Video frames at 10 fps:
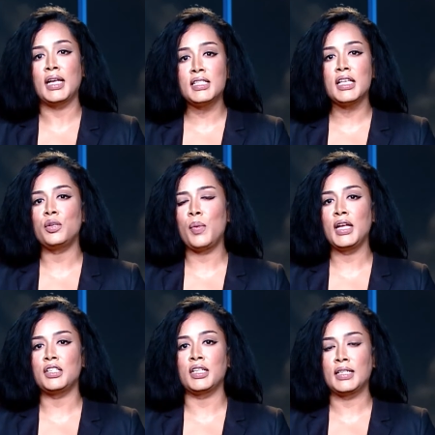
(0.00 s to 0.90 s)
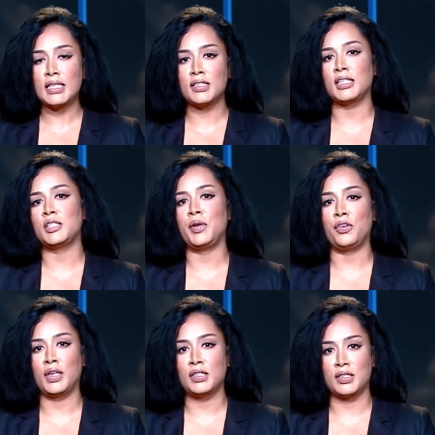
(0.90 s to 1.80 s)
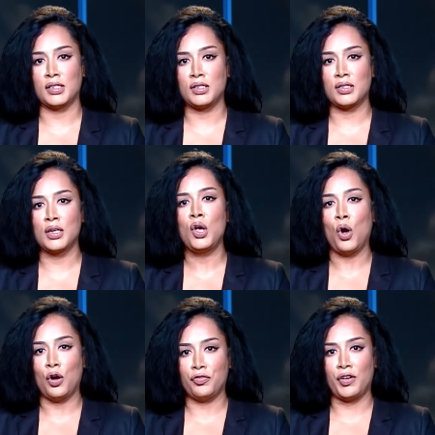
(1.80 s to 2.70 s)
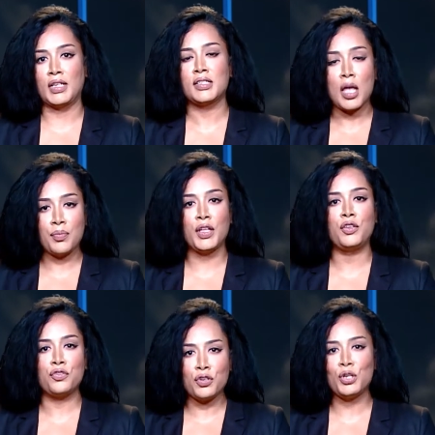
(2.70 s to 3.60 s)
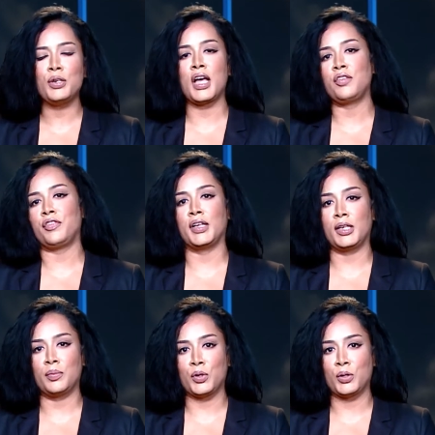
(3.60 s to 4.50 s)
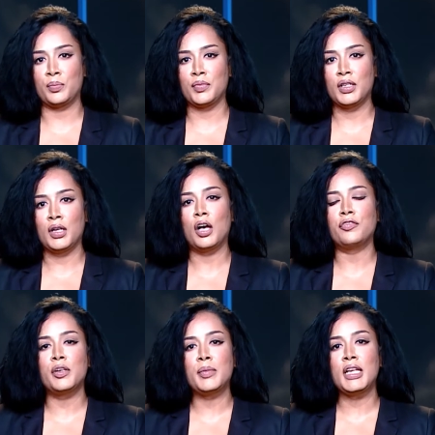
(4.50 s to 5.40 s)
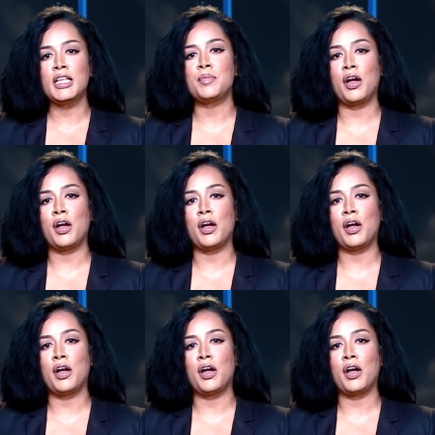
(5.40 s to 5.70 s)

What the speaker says: is elevating guest experiences, offering something truly unforgettable. A familiar